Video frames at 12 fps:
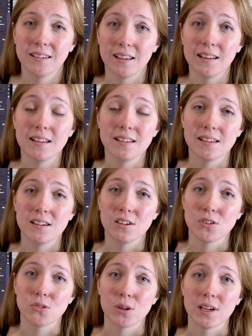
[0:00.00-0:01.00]
In this
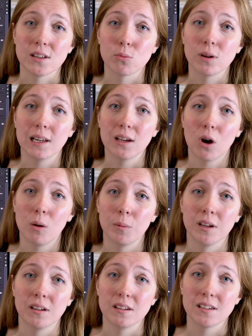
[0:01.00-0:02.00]
industry, it's really
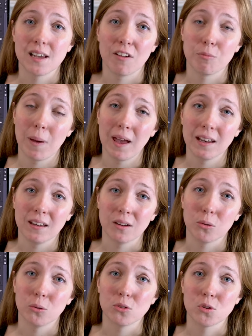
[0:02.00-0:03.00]
common to have pain
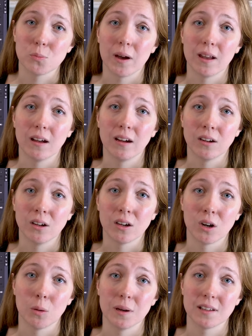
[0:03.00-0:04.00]
caused by an
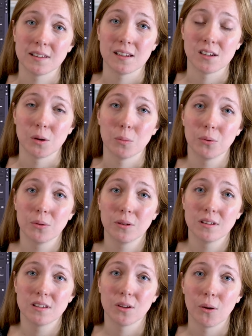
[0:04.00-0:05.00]
unergonomic setup,
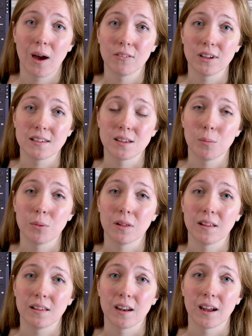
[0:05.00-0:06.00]
so having
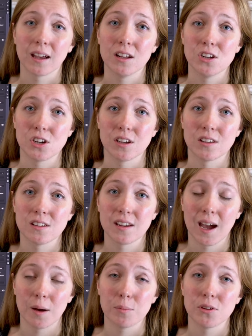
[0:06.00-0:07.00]
something that I can adjust
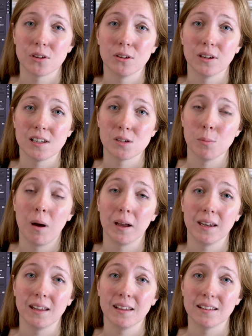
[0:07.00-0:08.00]
absolutely to my
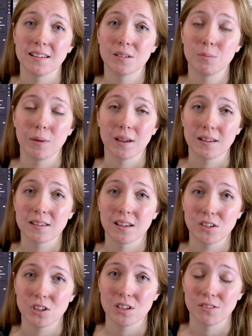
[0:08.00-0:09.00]
needs makes
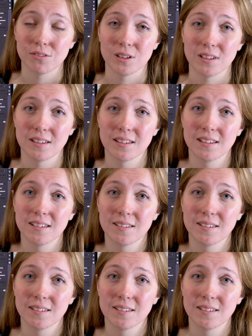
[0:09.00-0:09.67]
such a difference.